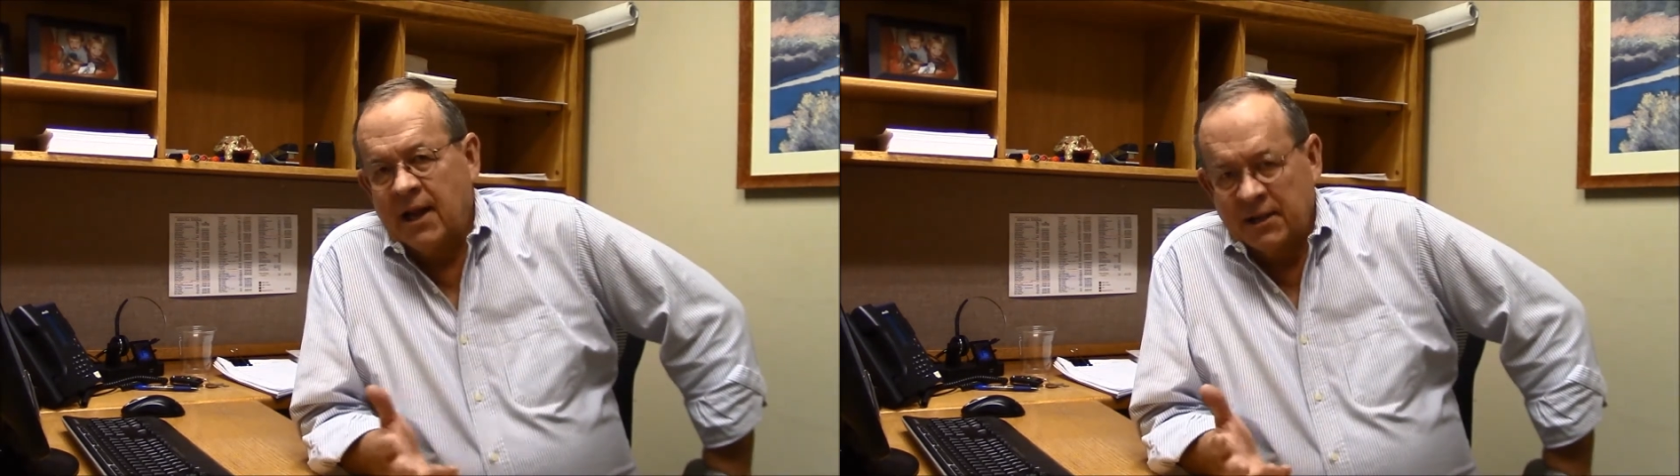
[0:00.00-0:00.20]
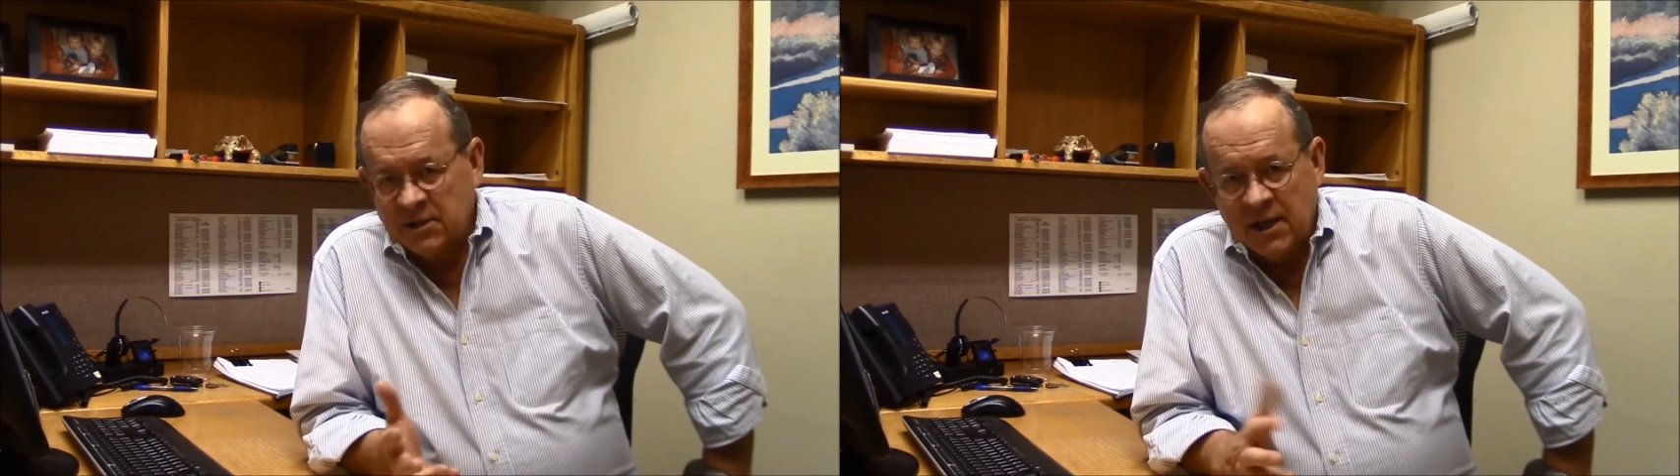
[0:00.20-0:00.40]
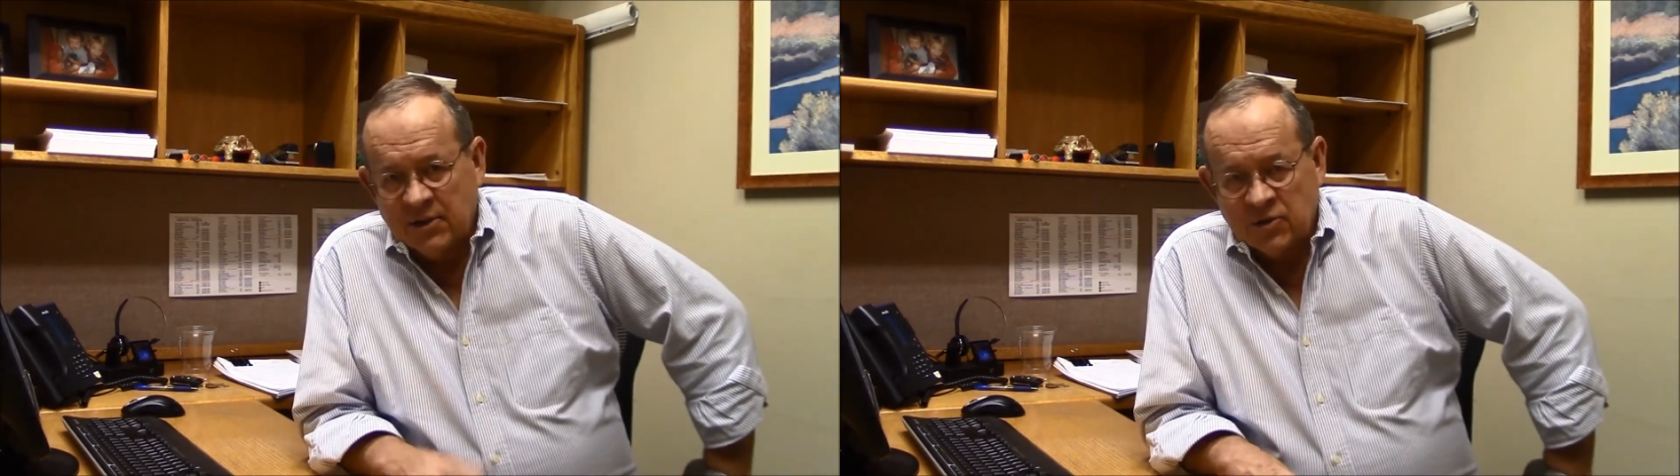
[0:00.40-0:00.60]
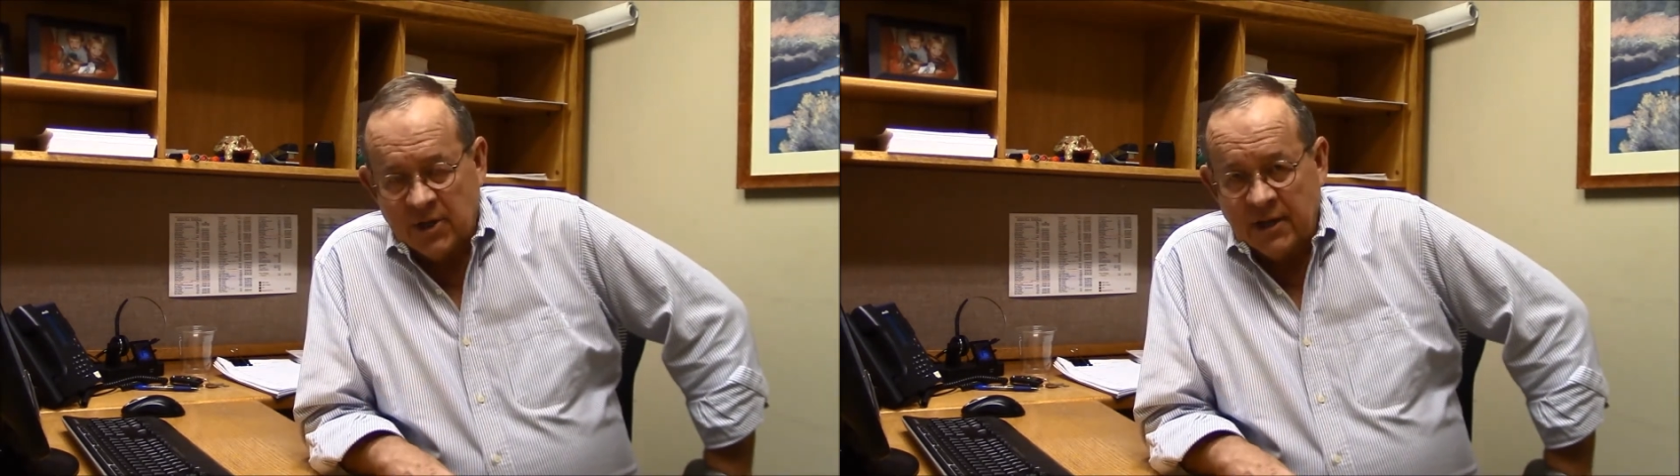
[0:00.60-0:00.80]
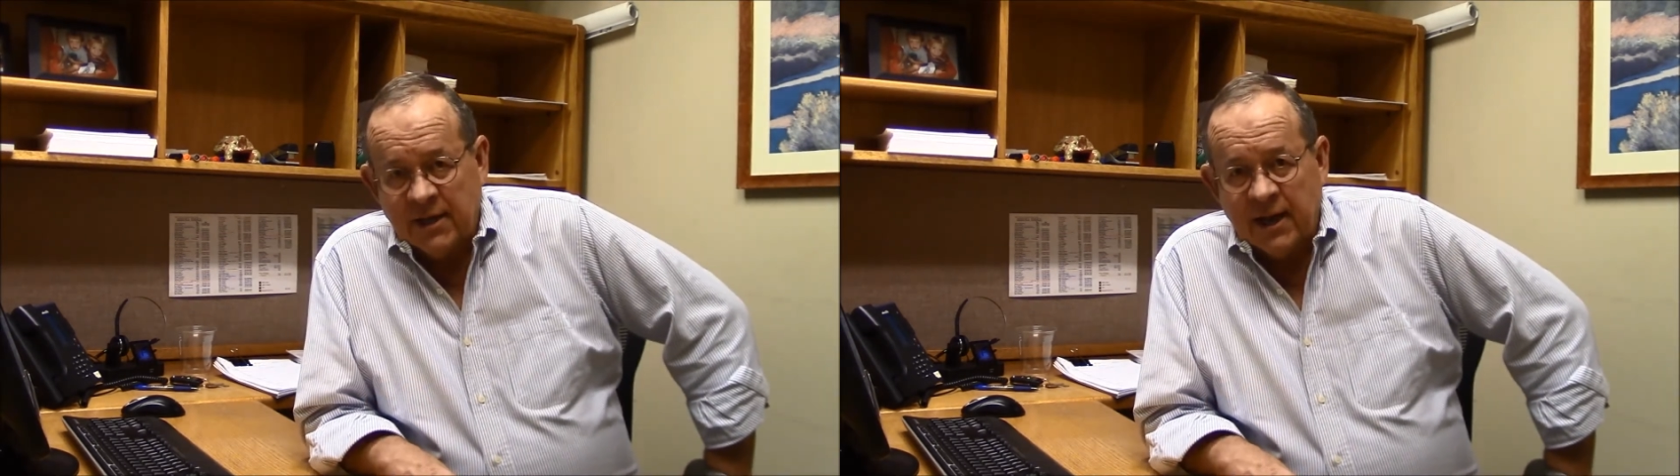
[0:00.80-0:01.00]
United States was
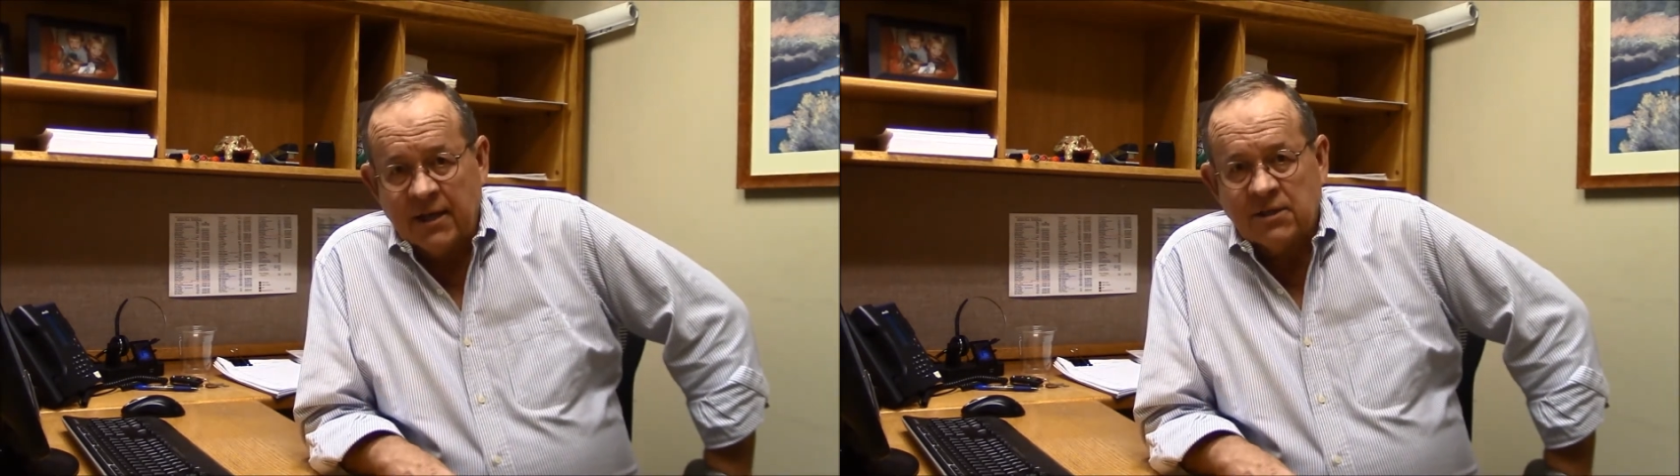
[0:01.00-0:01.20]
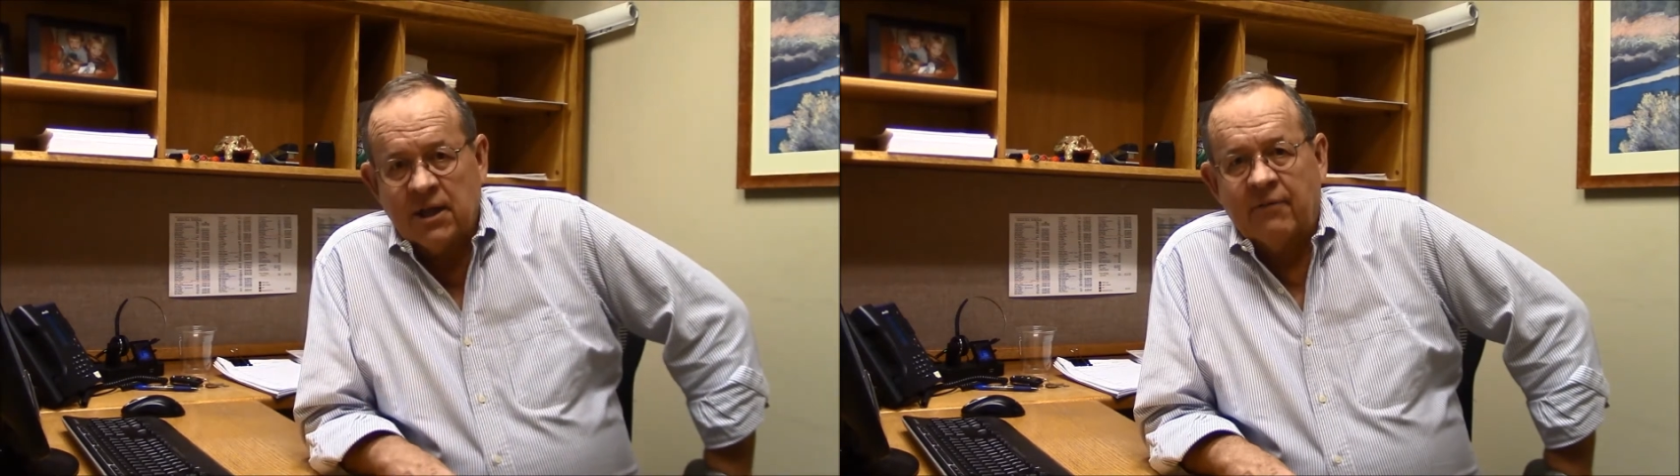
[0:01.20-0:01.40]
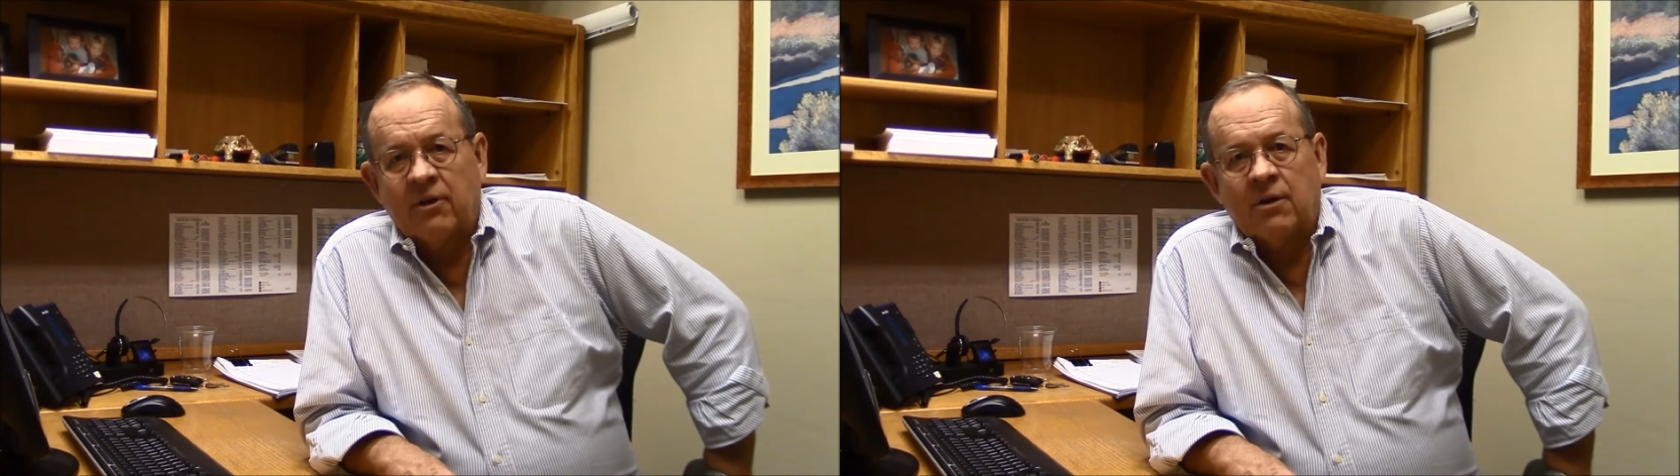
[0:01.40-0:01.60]
1987.